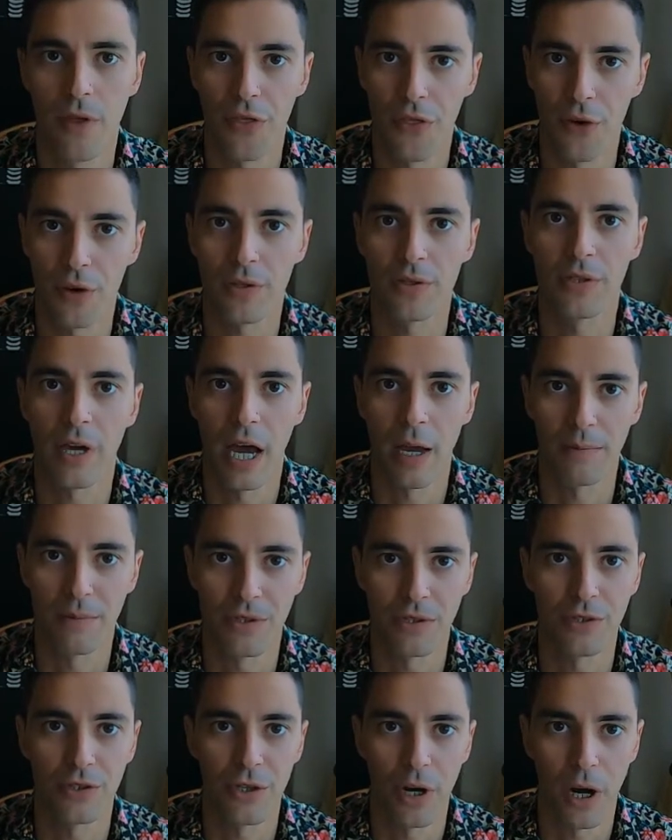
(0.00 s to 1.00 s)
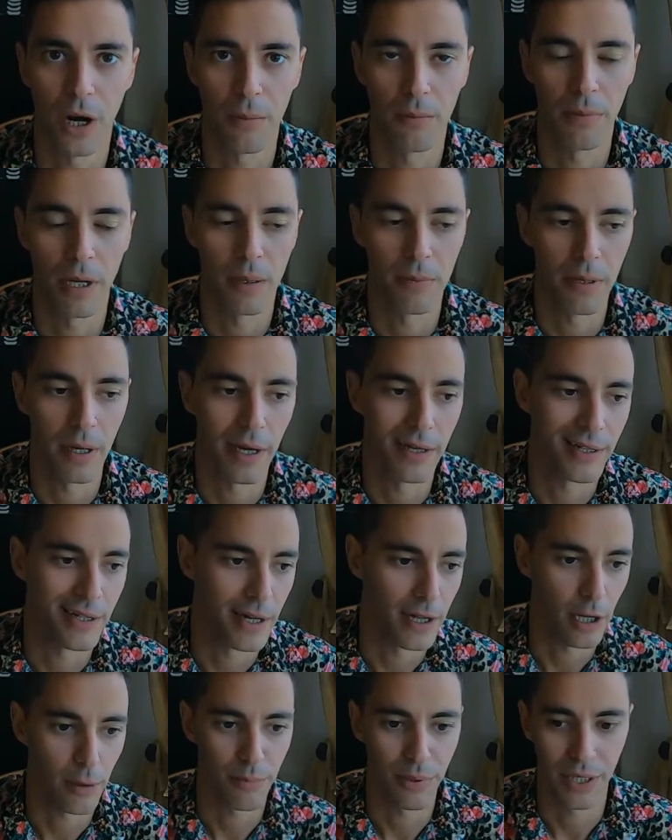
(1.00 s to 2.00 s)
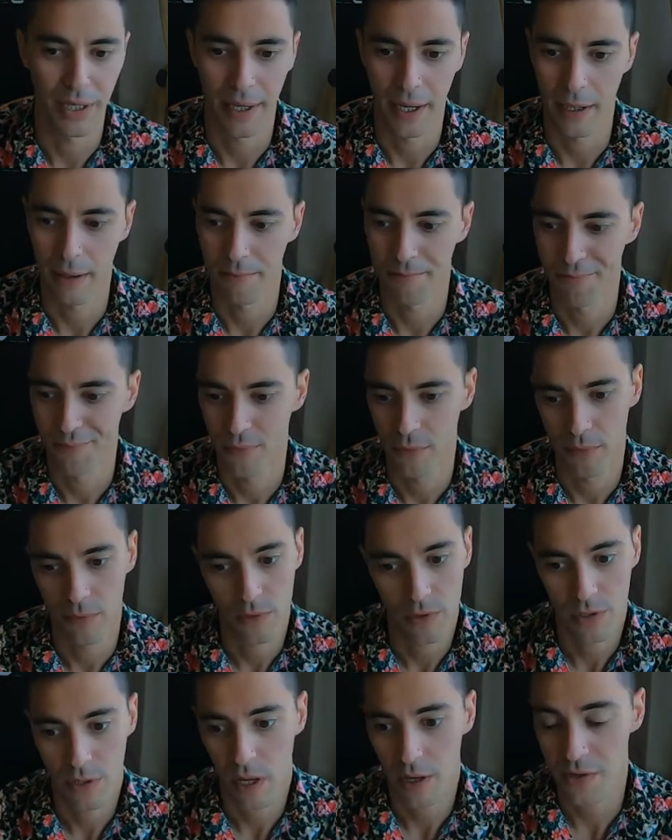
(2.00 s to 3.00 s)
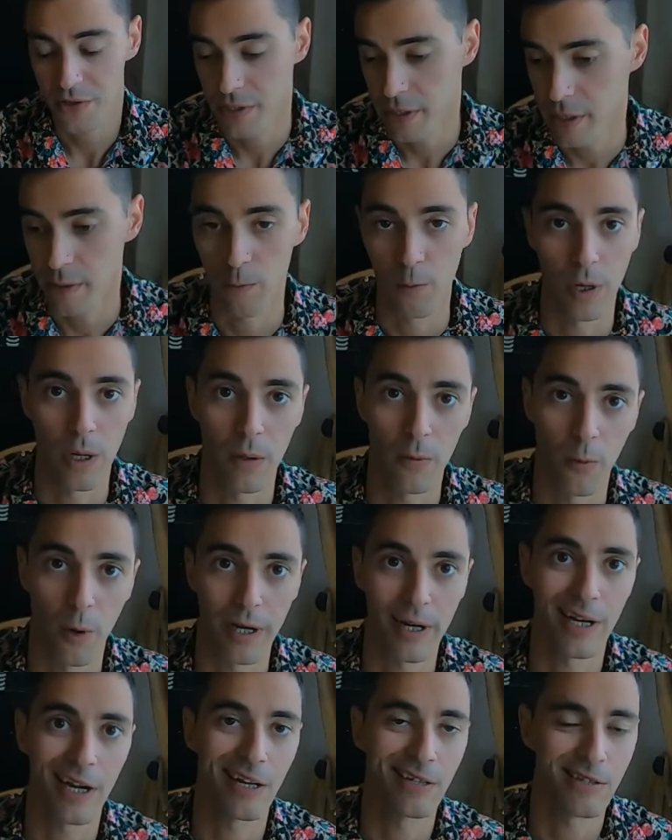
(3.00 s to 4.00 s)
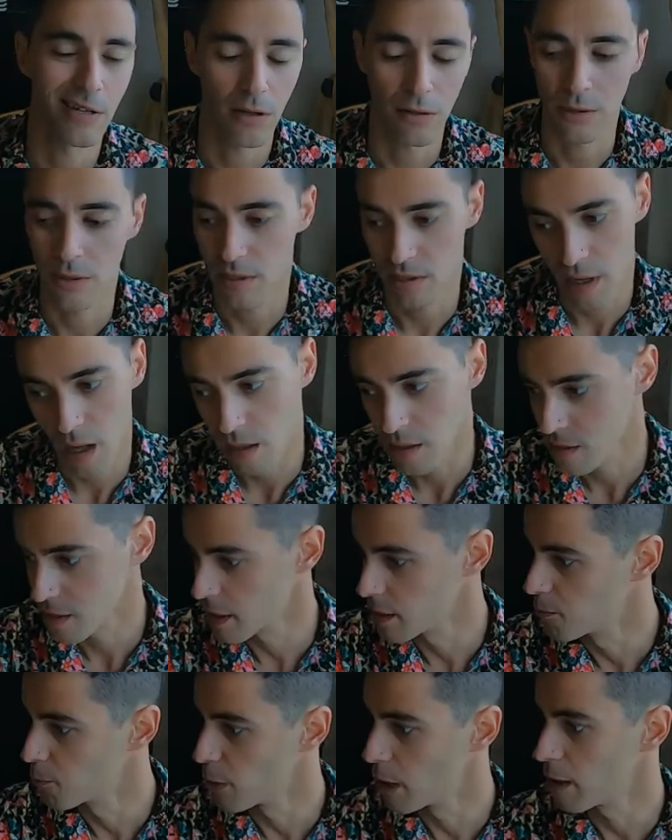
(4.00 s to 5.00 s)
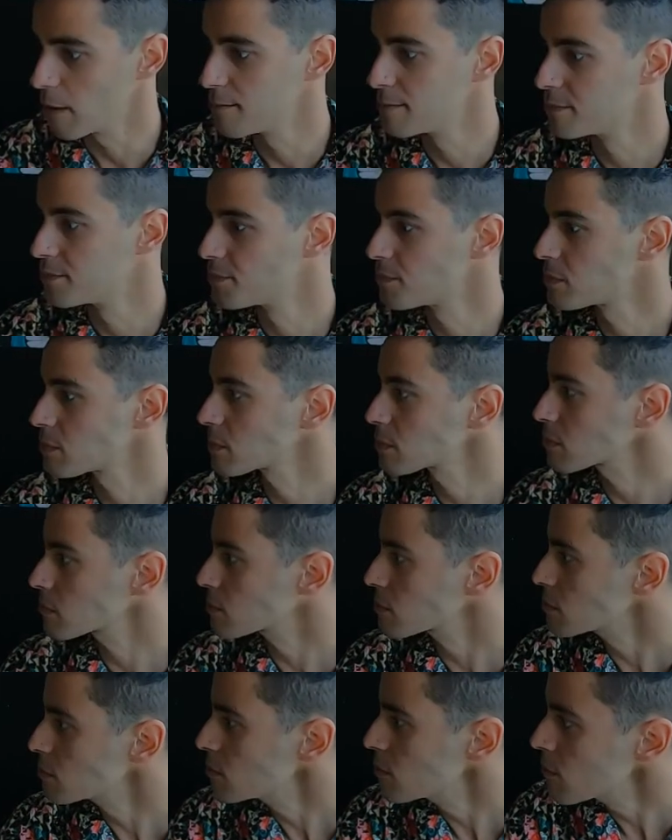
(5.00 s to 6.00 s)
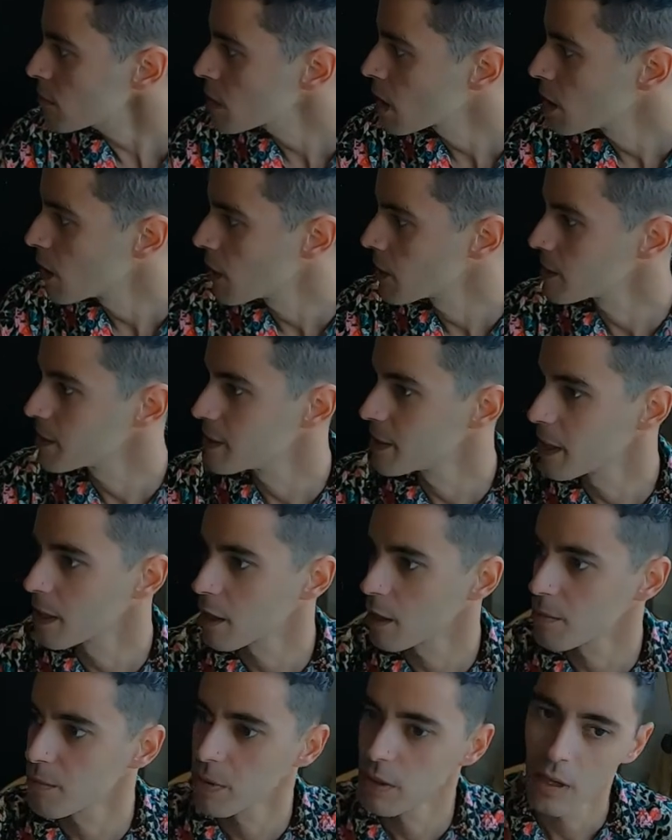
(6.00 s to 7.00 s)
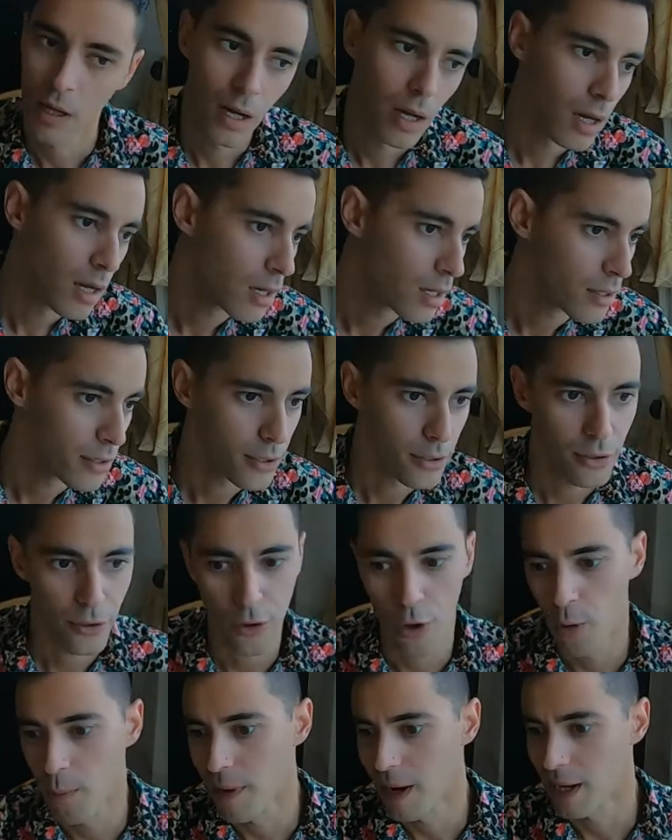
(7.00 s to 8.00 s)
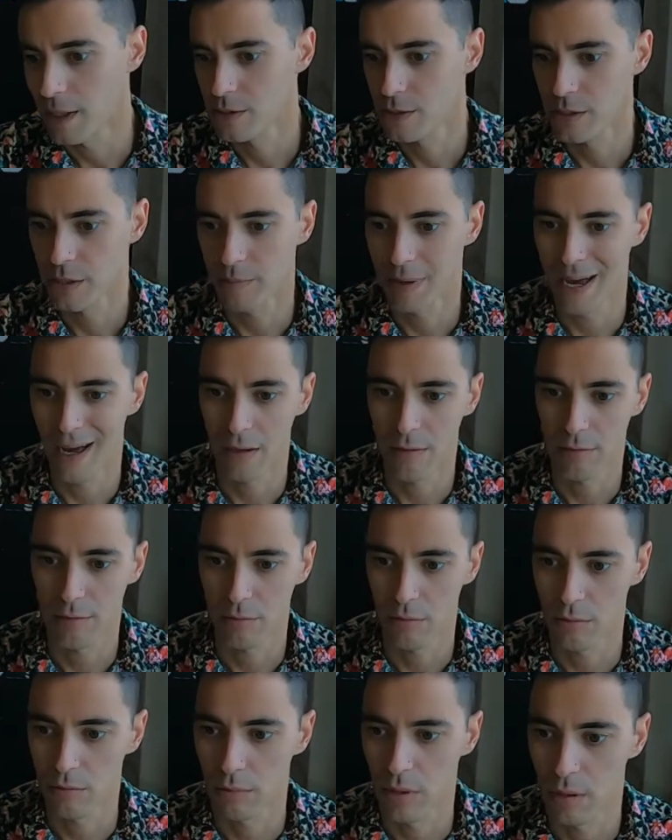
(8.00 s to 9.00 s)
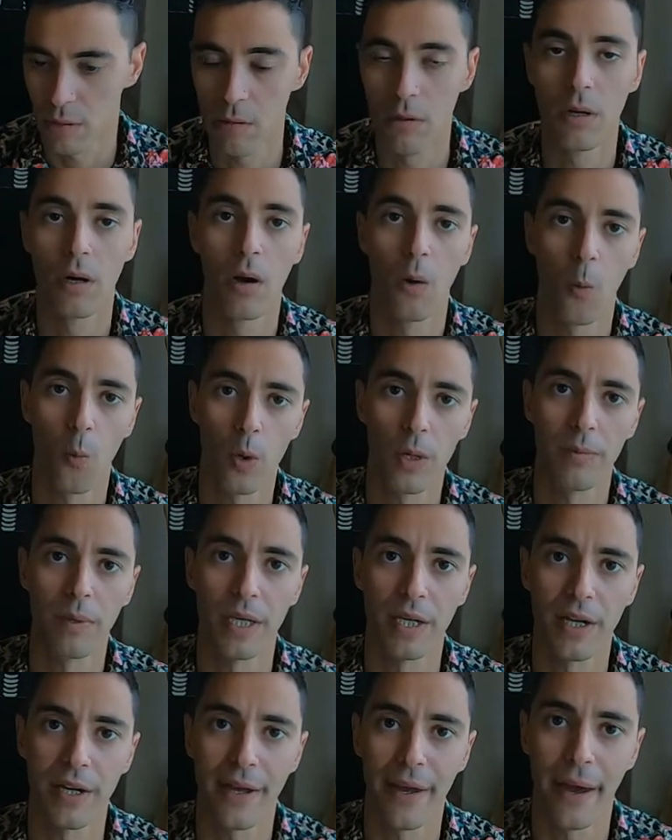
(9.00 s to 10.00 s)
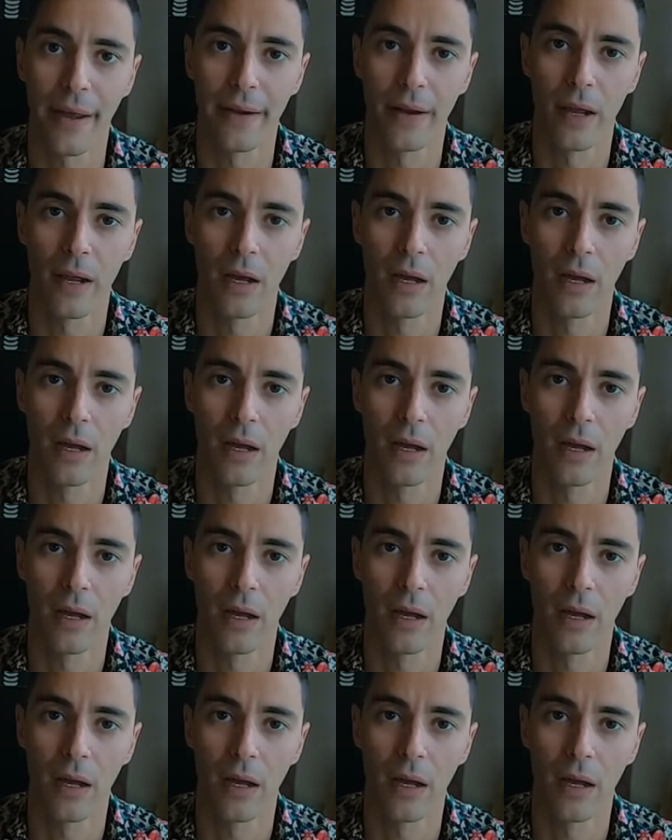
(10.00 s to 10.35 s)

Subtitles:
Third time's the charm, baby. I get up again. It's not sitting well. What can I tell you? It's not sitting well. I get up, go back to the bathroom. We meet again.